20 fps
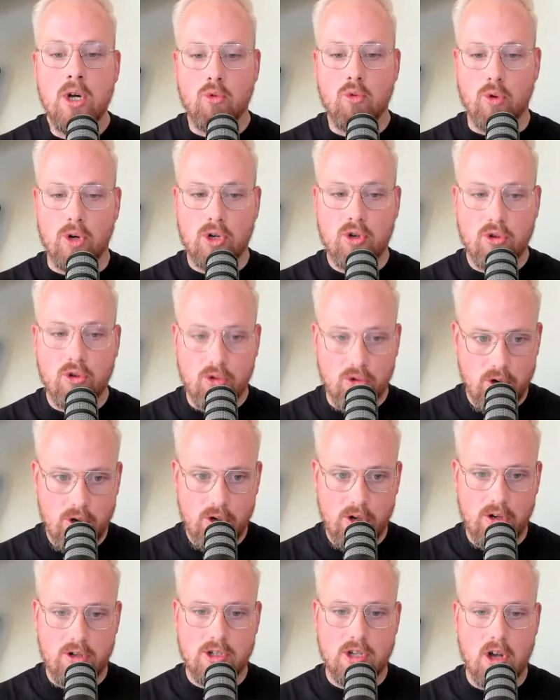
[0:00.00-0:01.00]

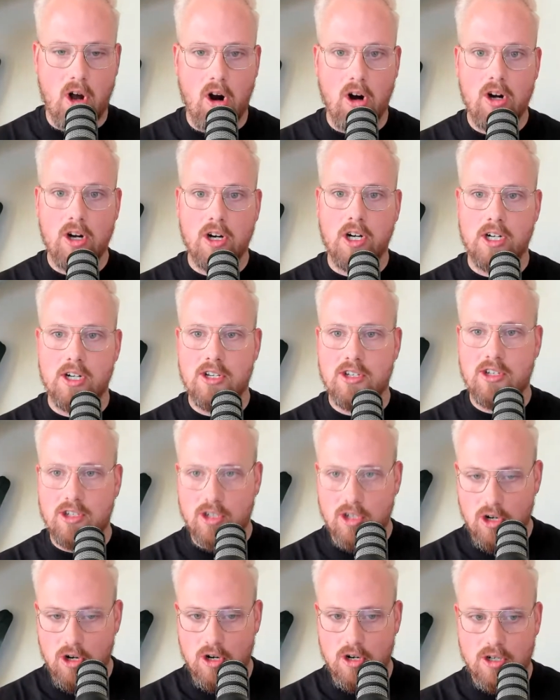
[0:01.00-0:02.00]
Recruiters aren't going to
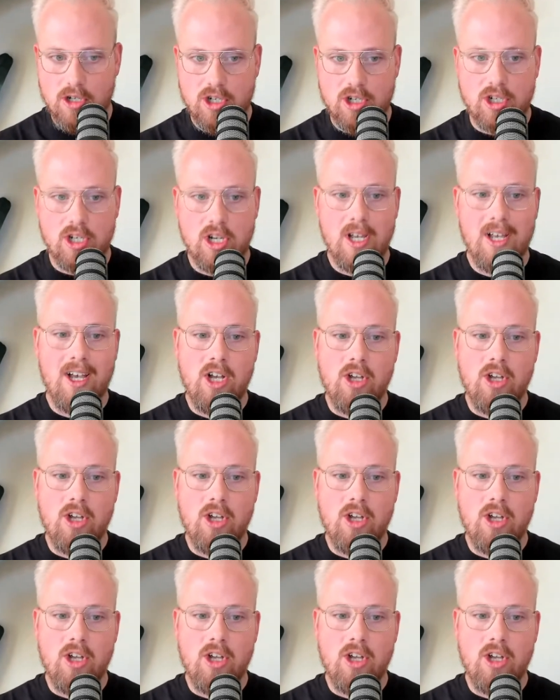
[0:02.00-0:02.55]
search